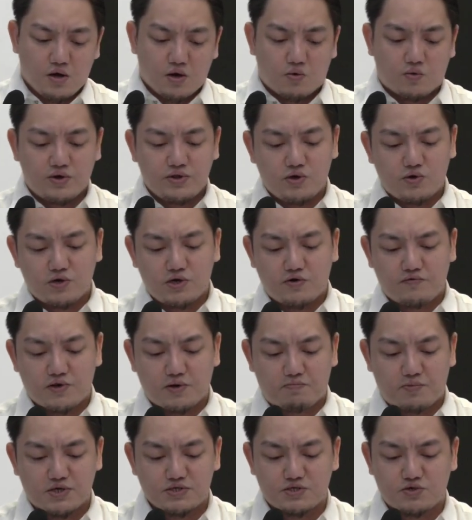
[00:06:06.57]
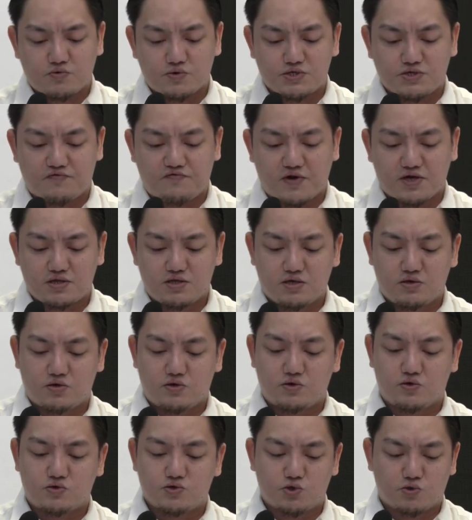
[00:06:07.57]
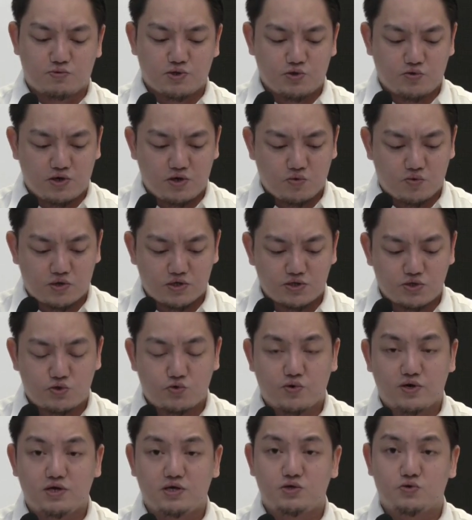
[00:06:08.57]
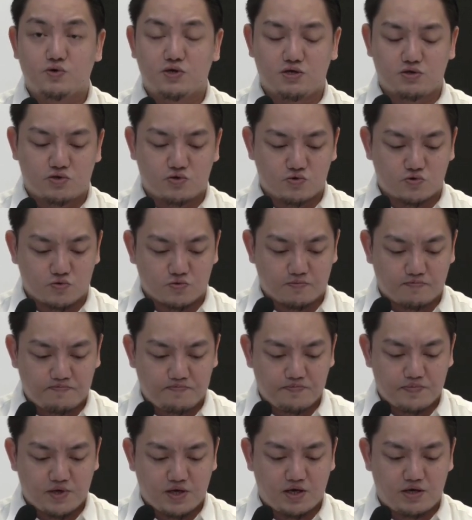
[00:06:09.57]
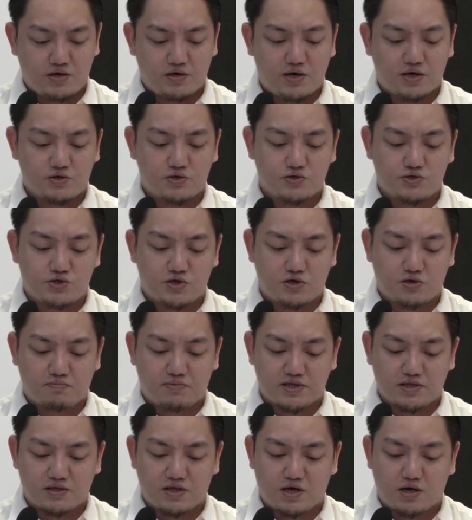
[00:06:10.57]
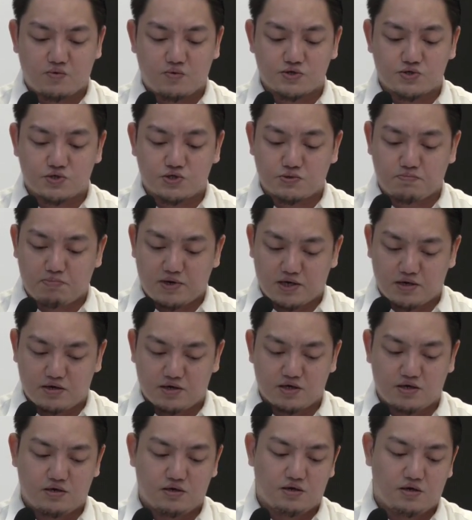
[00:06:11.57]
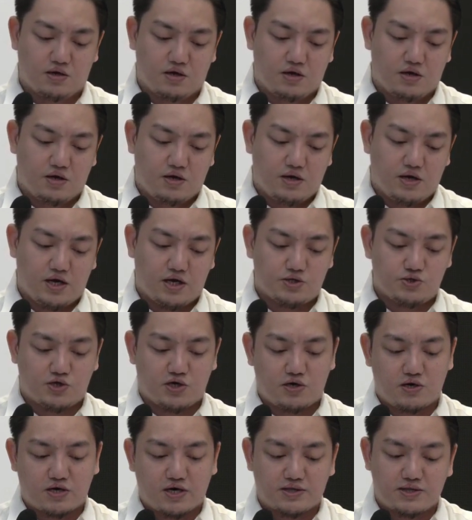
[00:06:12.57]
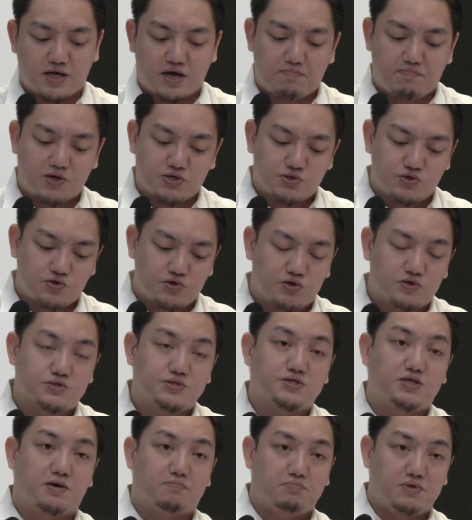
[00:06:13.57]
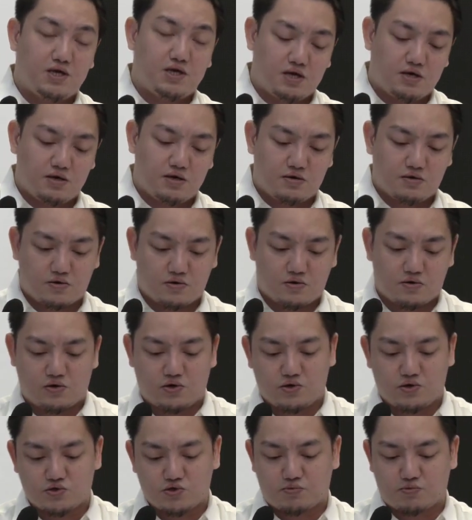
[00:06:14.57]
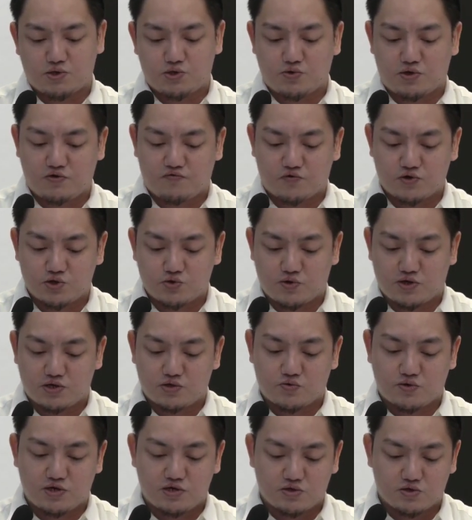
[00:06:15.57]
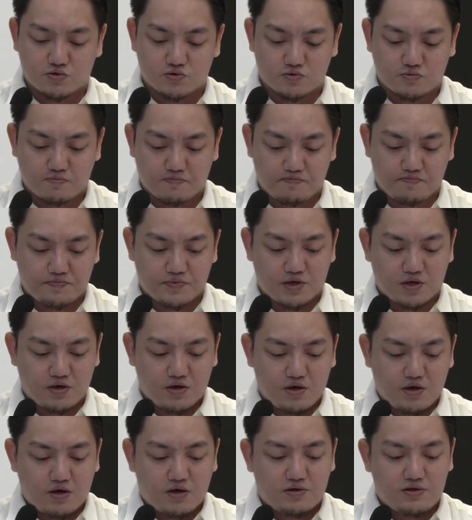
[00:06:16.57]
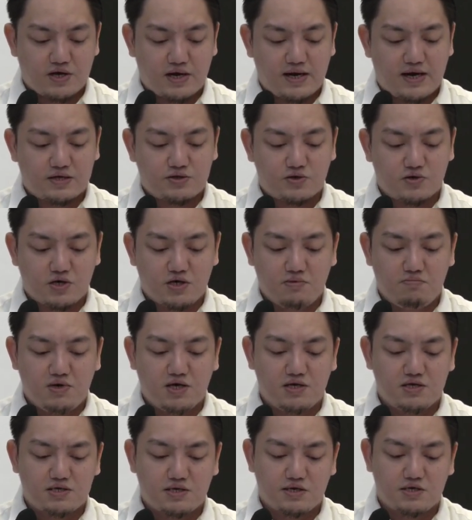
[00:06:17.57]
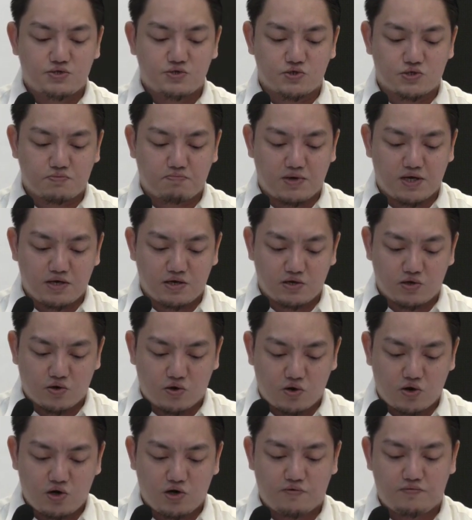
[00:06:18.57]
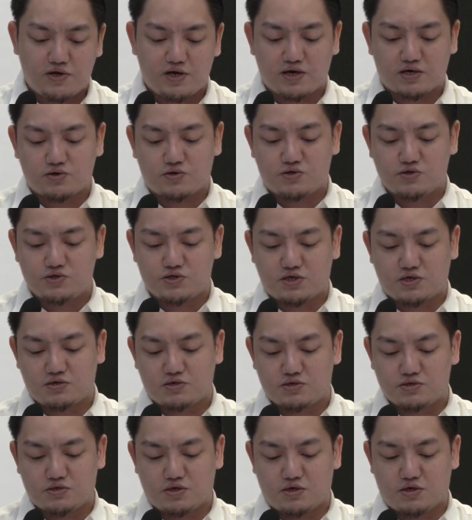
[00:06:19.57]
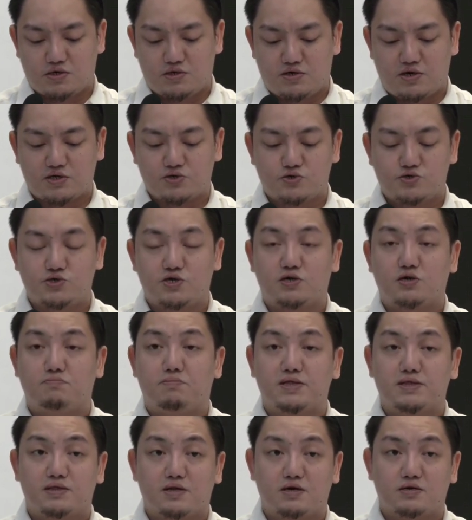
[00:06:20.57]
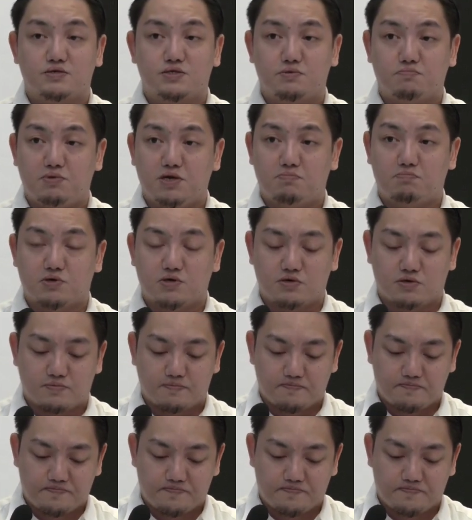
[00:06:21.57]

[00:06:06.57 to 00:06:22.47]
When the order of the President was effected on October 21, 2022, and Director General Bantag was suspended, and General Catapang Jr. stepped in on October 24, 2022, the latter immediately suspended all of Director General Bantag's people.